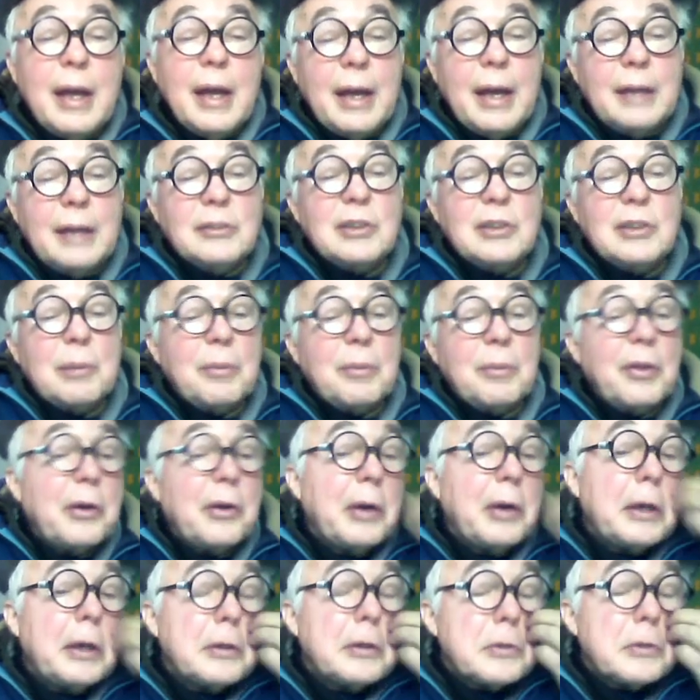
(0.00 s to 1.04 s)
And some of the
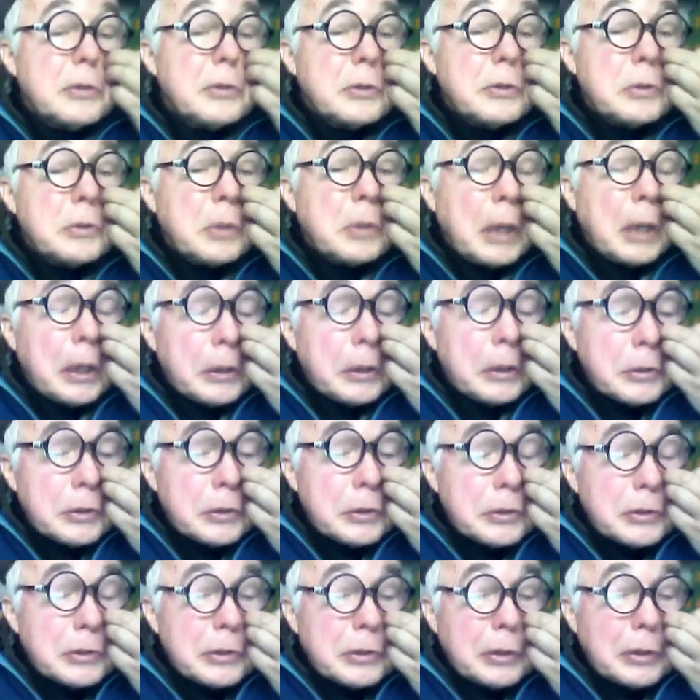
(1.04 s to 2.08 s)
greatest
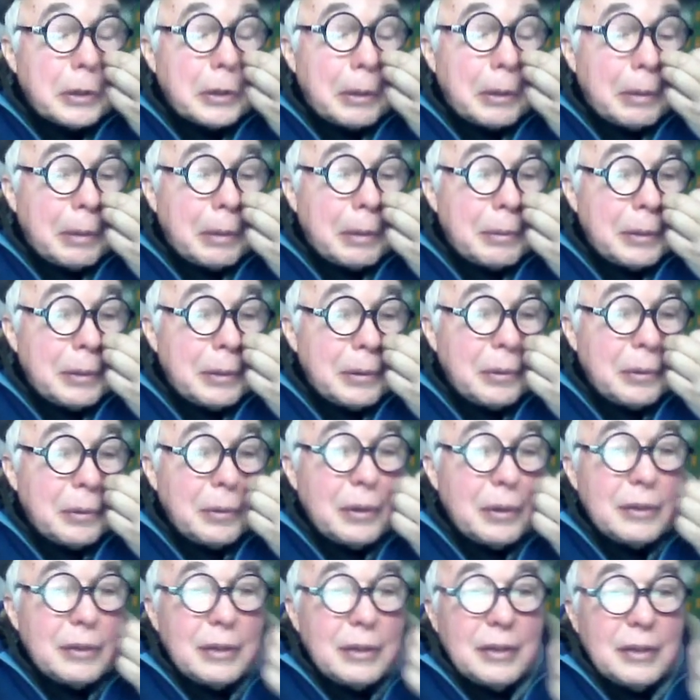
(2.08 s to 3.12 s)
astrologers, you know, I
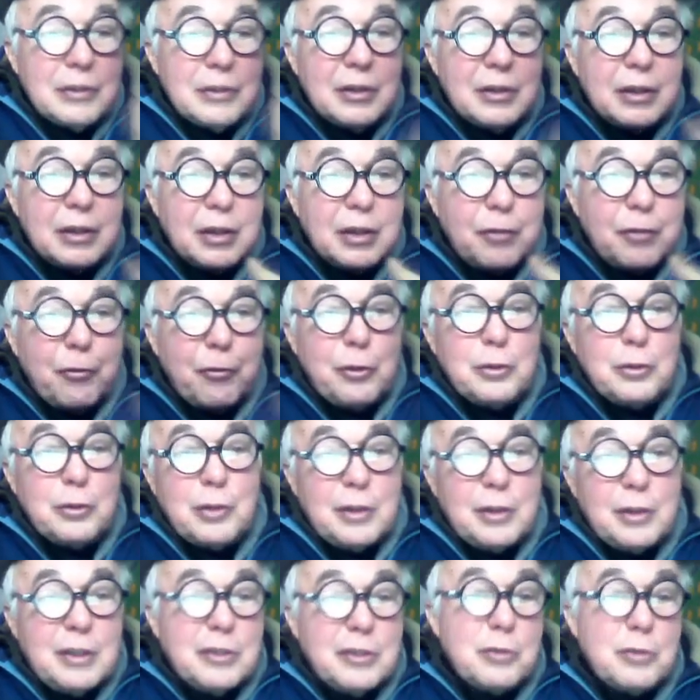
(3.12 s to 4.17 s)
mean, if you
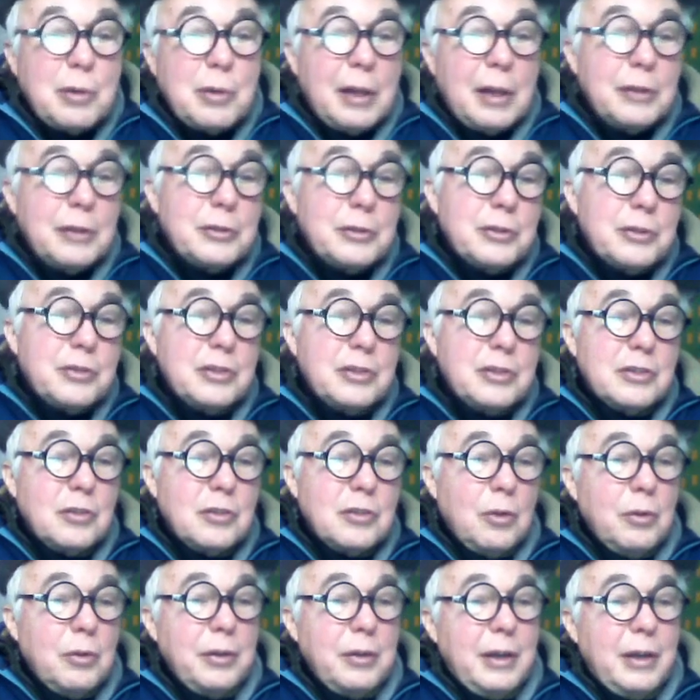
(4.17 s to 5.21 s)
an astrologer says,
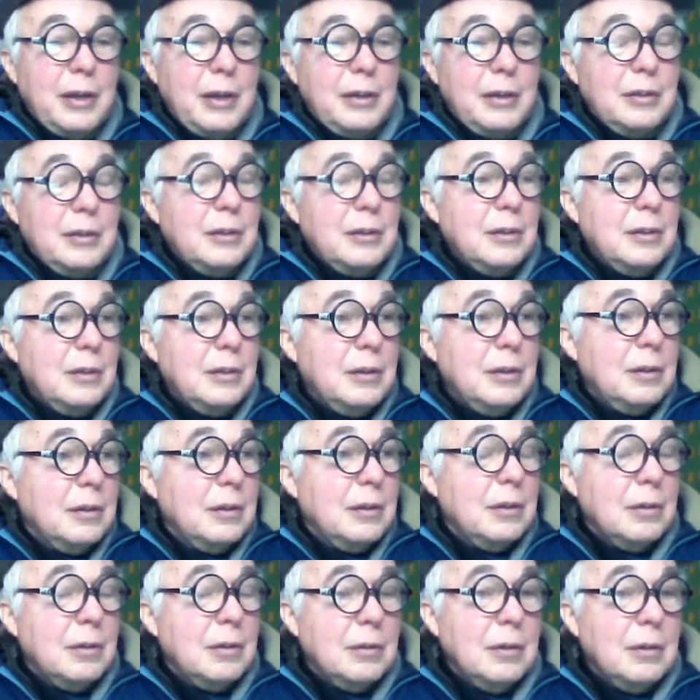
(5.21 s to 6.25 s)
"Oh yeah, uh, you
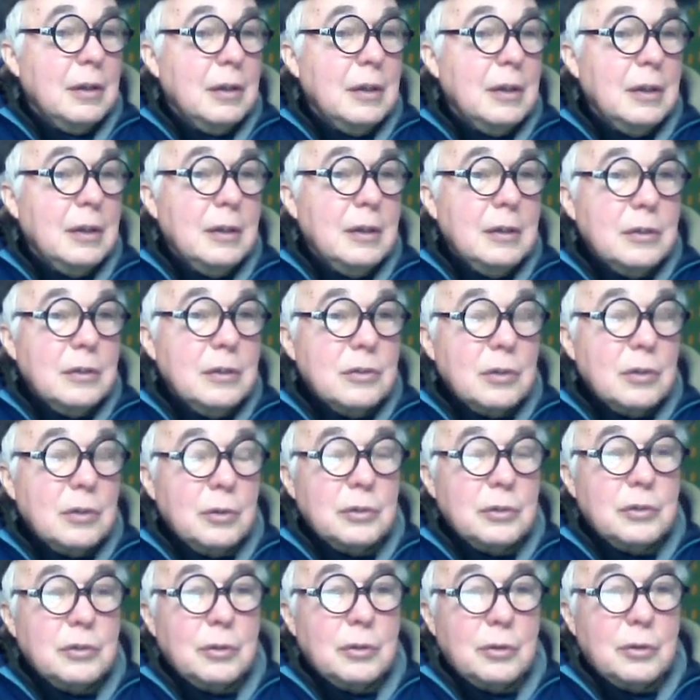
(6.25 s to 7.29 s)
know, so
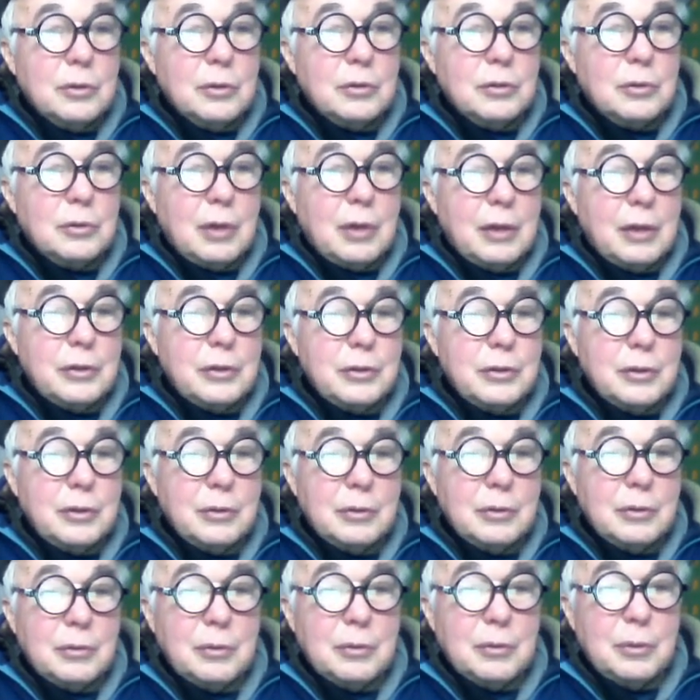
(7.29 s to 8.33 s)
and so
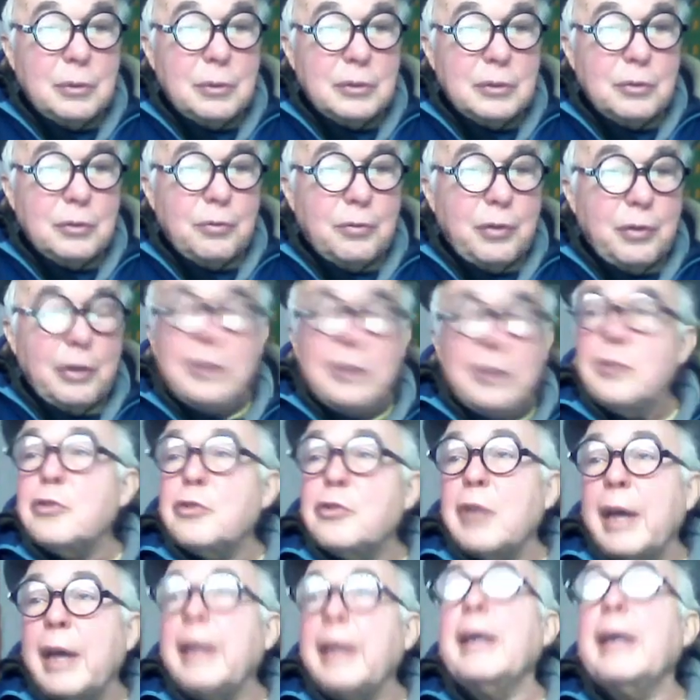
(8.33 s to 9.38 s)
astrologer was very
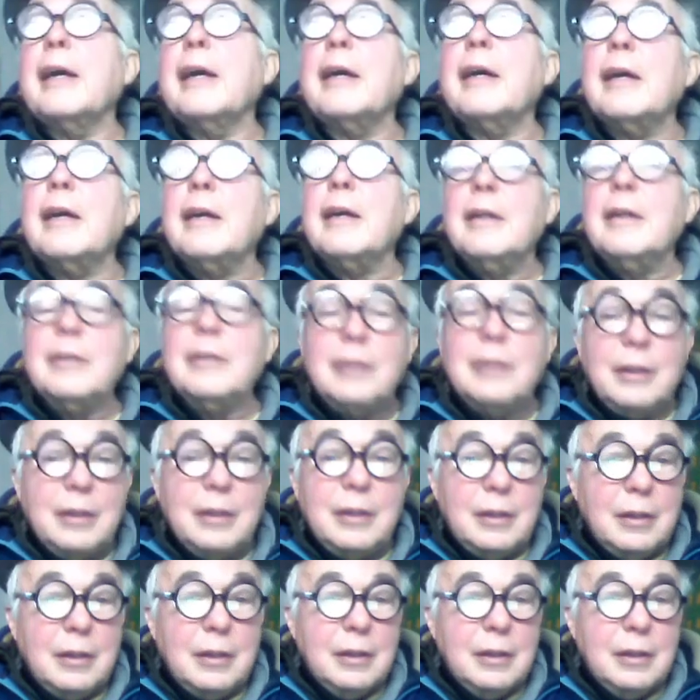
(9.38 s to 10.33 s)
psychic," see?